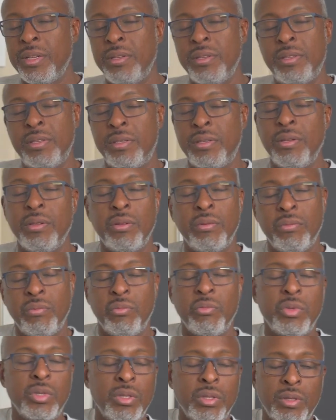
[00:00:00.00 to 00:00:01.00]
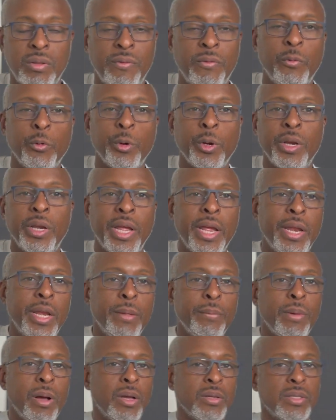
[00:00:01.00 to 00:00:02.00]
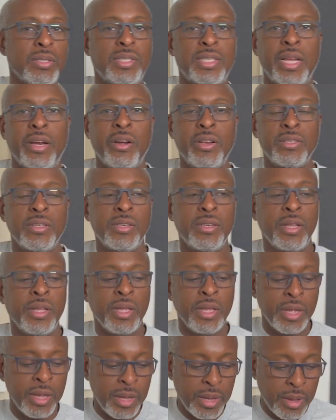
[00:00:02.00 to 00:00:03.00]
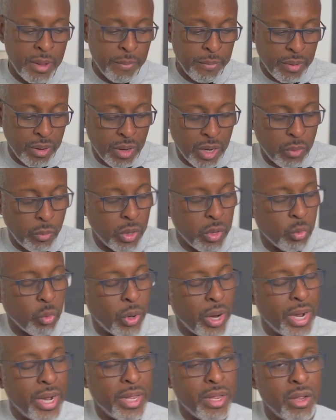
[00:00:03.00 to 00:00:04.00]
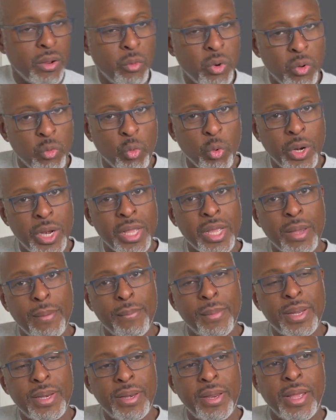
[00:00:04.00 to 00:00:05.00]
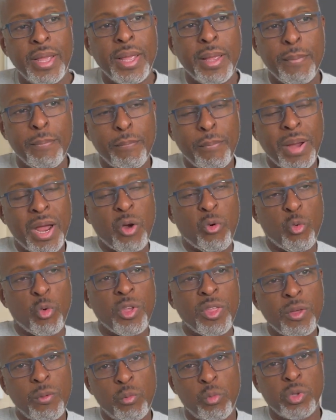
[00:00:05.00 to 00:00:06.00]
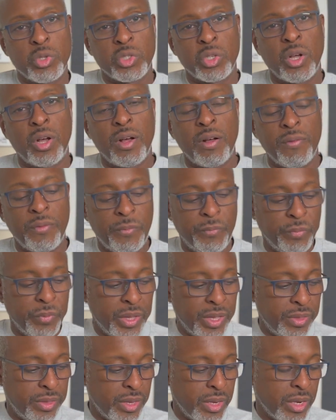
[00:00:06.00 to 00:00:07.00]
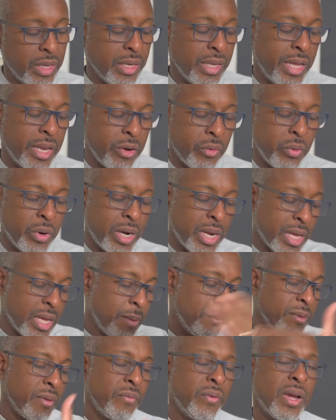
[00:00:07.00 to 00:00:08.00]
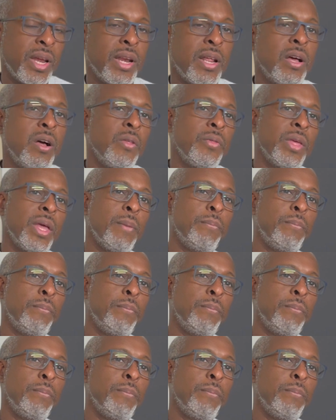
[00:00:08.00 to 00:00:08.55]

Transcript: still went 40 to 80 miles on Saturday, Sunday, but I went running on Monday, my rhythm was off. And then later on, I come to find out that